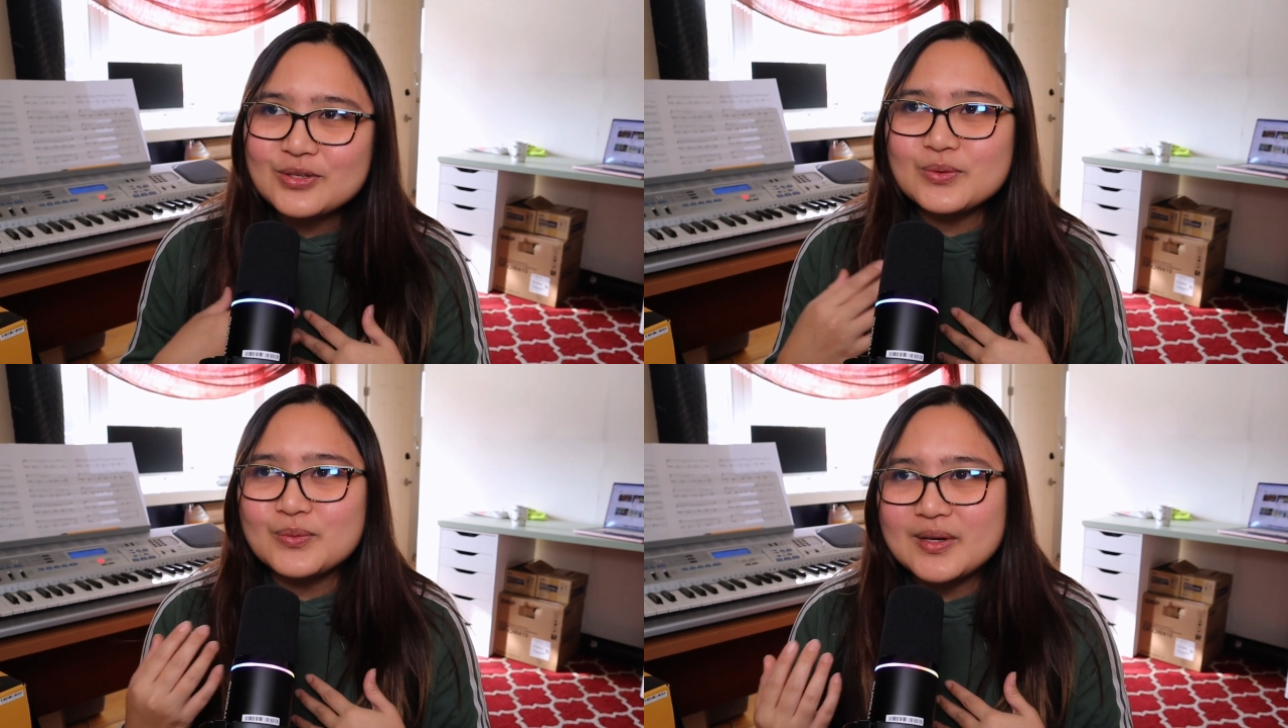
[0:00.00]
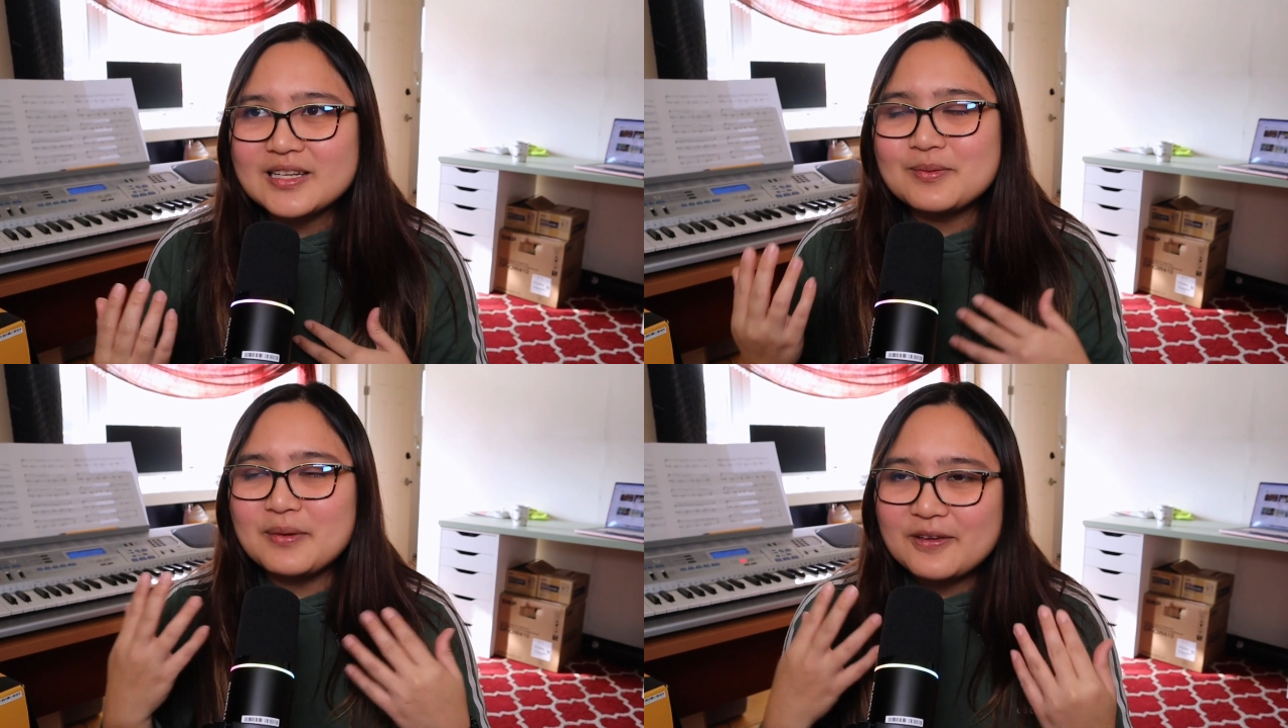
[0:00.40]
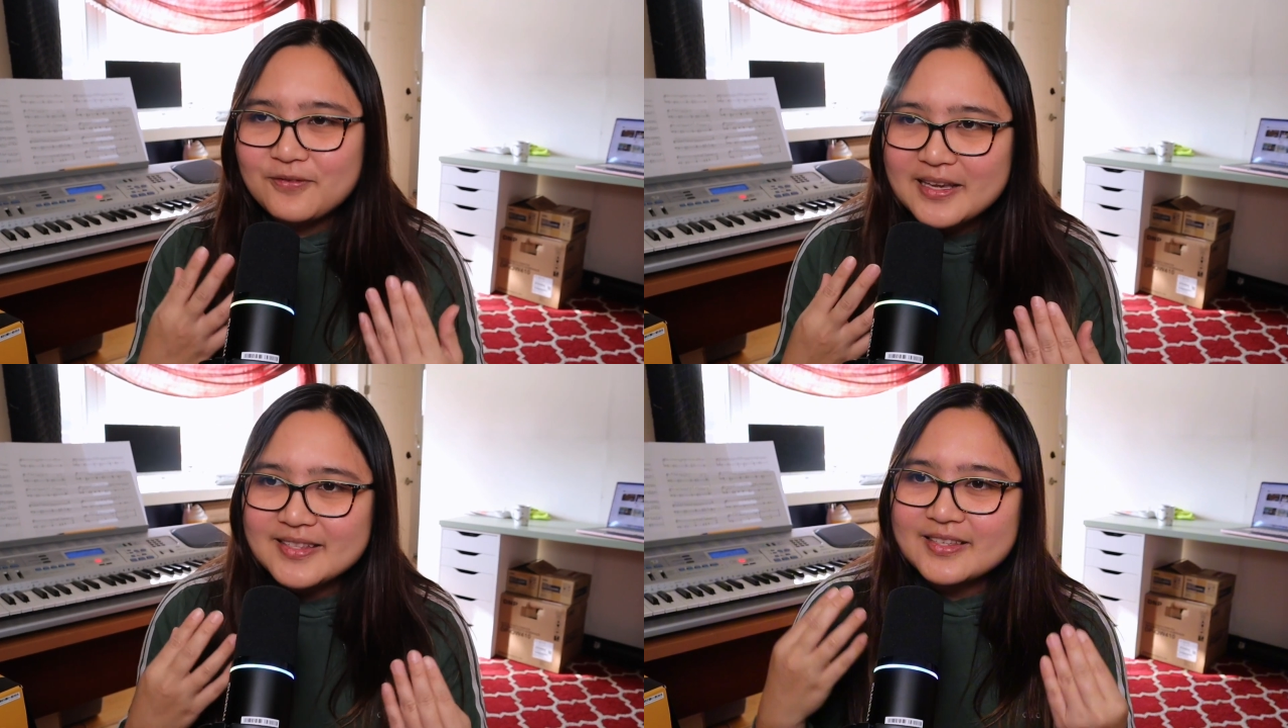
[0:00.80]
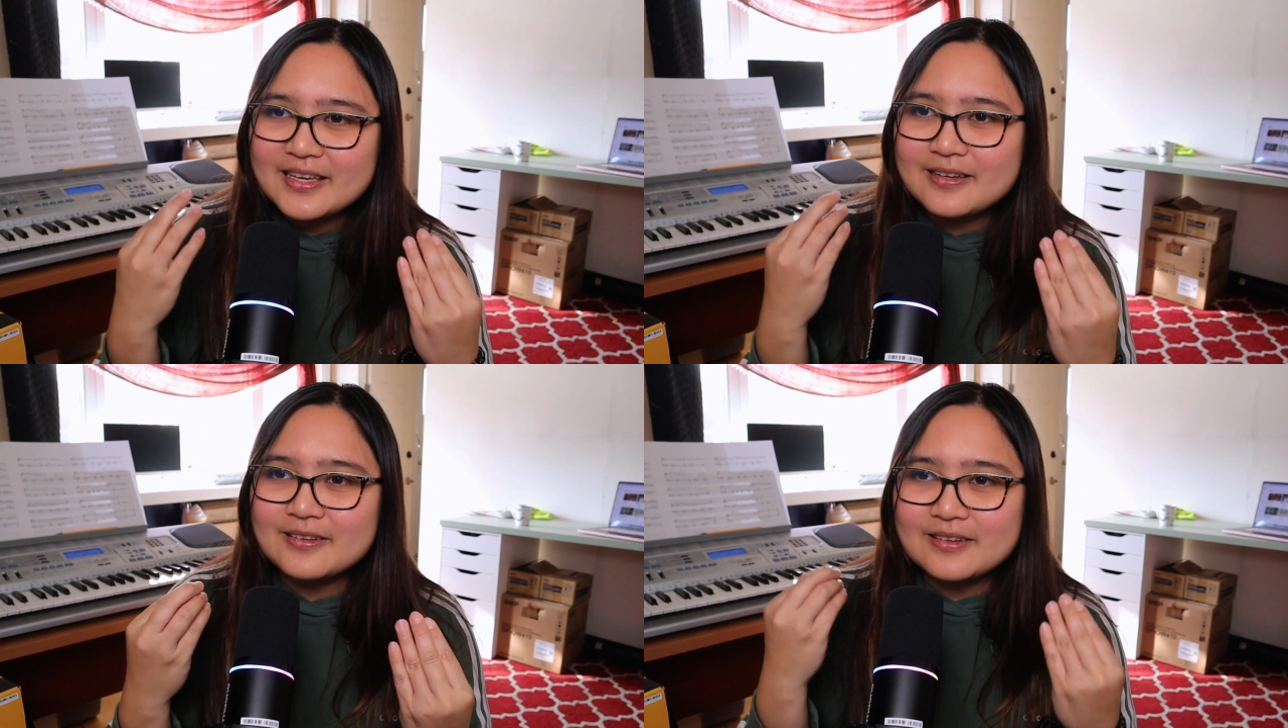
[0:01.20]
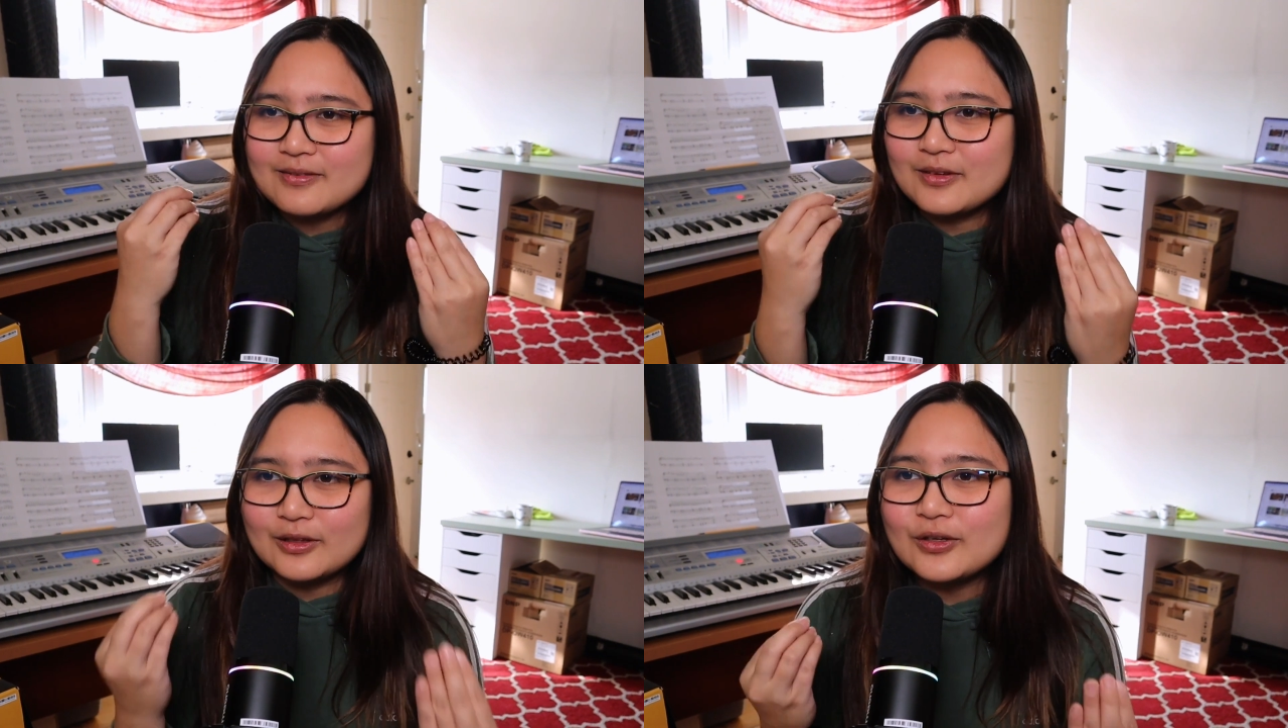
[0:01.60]
to what my face can
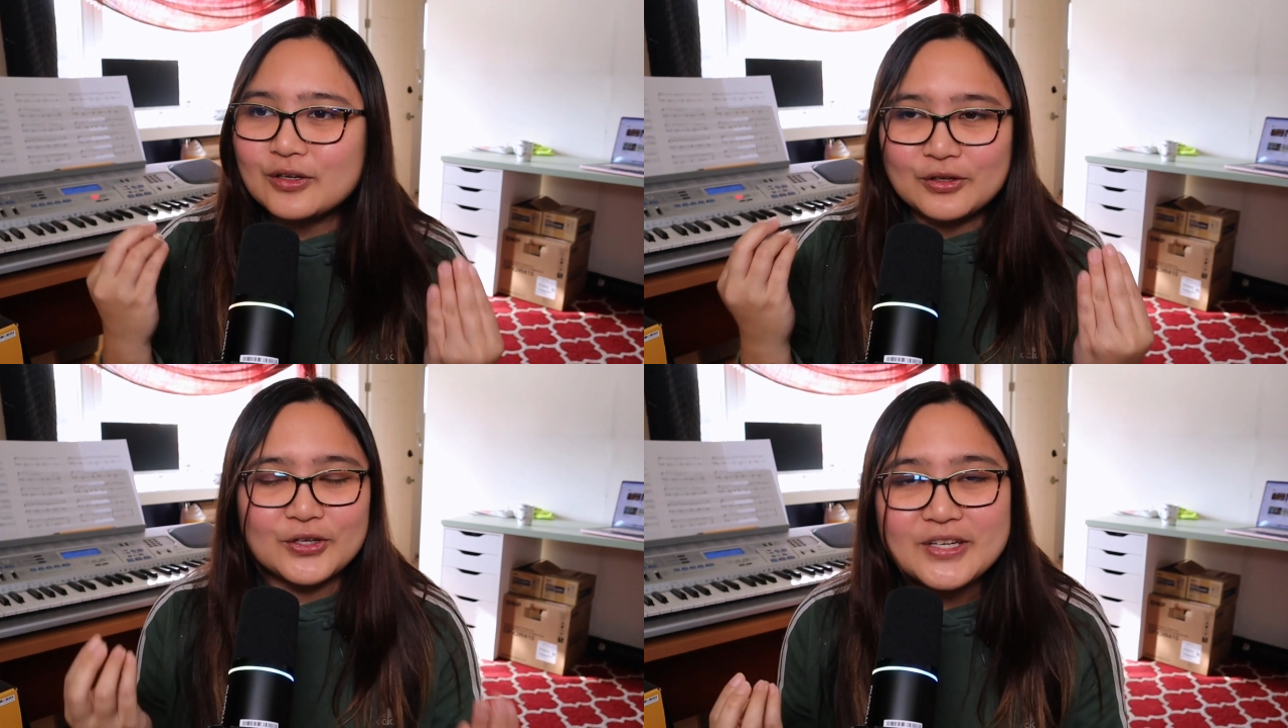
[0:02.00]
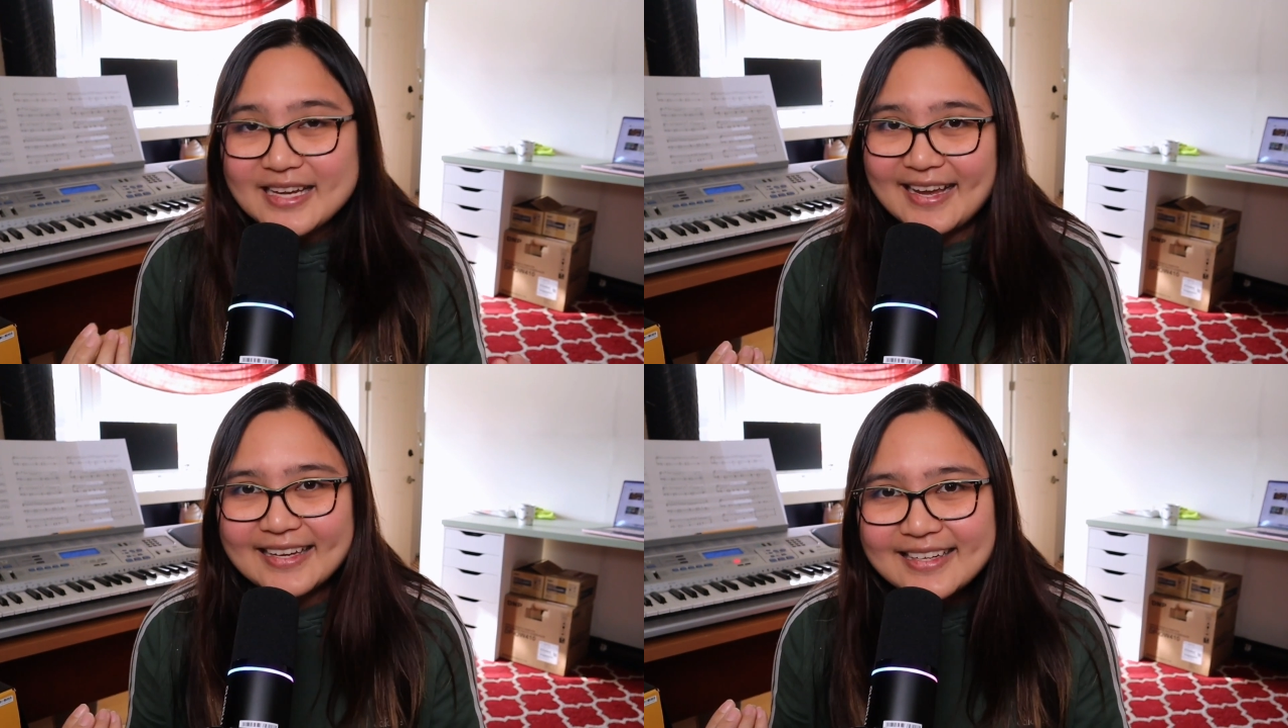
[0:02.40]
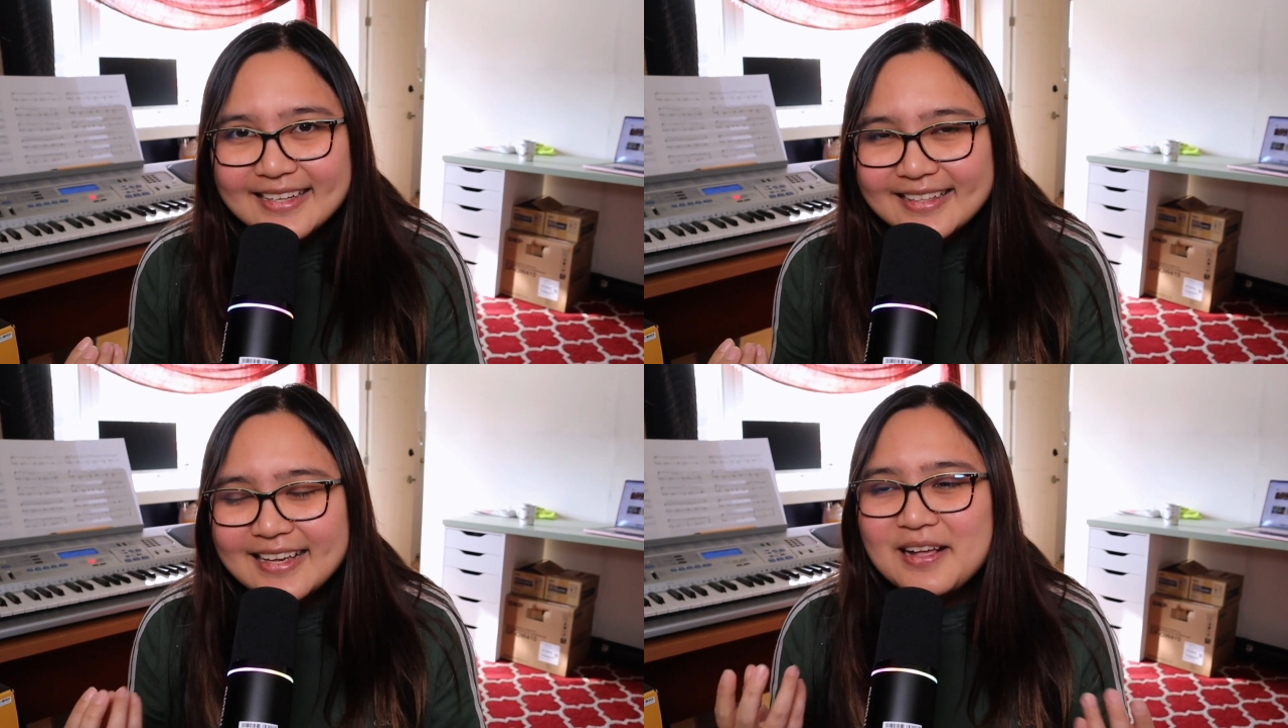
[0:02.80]
look good in.